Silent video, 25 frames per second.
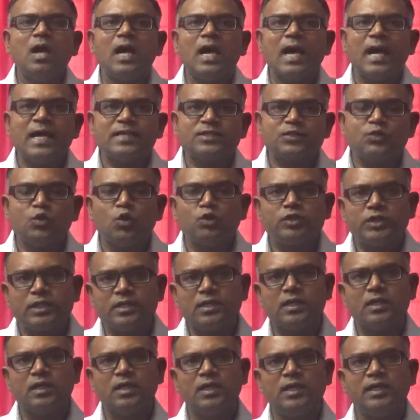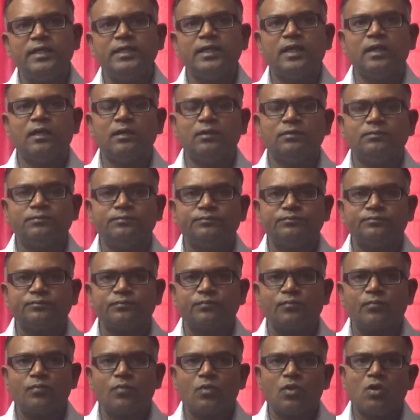As noted earlier,
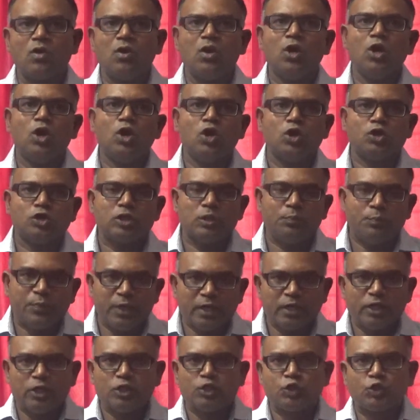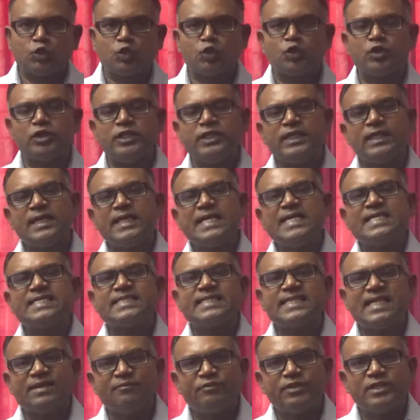the British took nearly
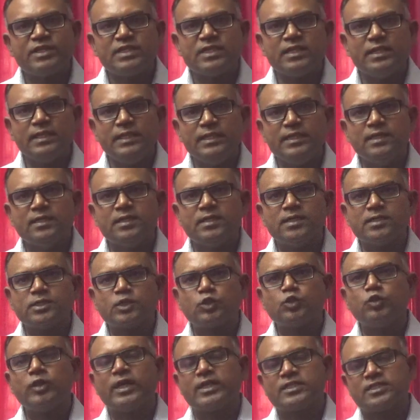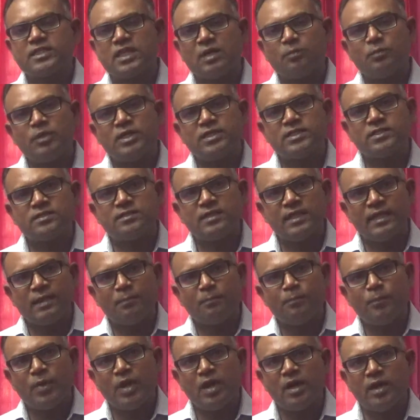70 years to establish the
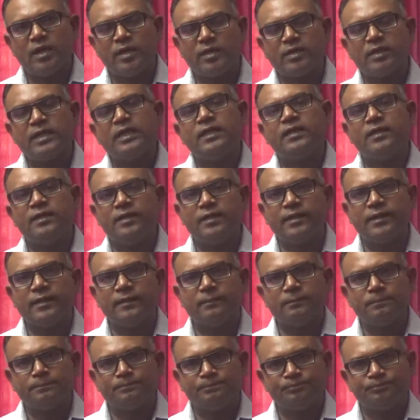empire in India.